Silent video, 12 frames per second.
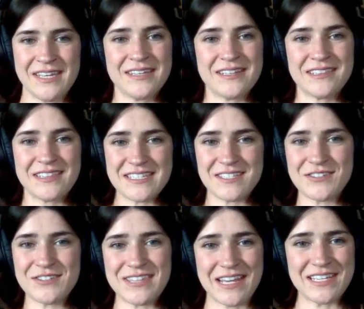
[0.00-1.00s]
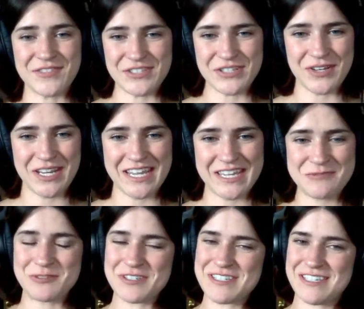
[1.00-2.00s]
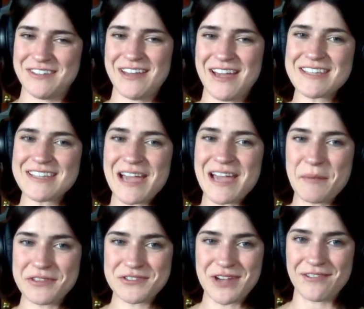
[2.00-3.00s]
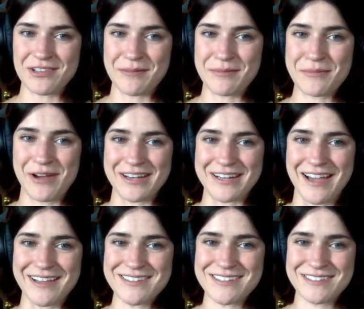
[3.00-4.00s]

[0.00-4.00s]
Listeners, thanks for tuning in. We'll see you next time on the Travel Lemming podcast.